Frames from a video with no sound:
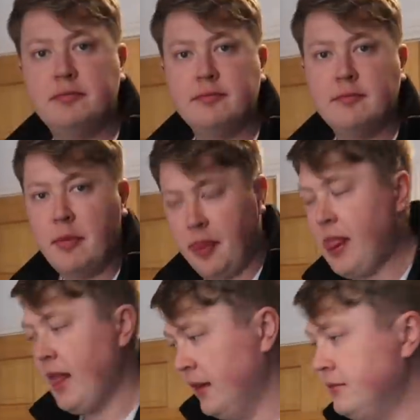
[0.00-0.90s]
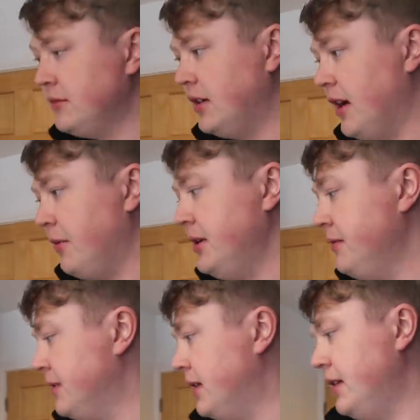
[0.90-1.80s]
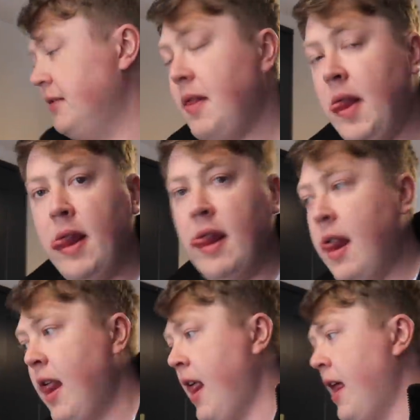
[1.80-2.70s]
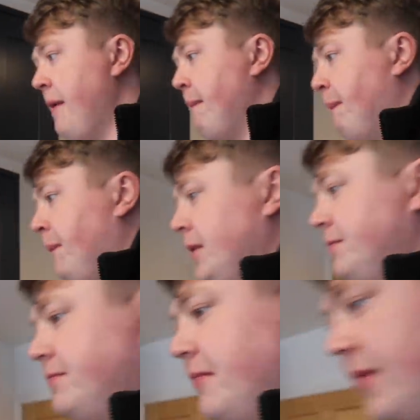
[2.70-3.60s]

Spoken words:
Yeah, happy with this one? Mm-hmm. Last week I done absolutely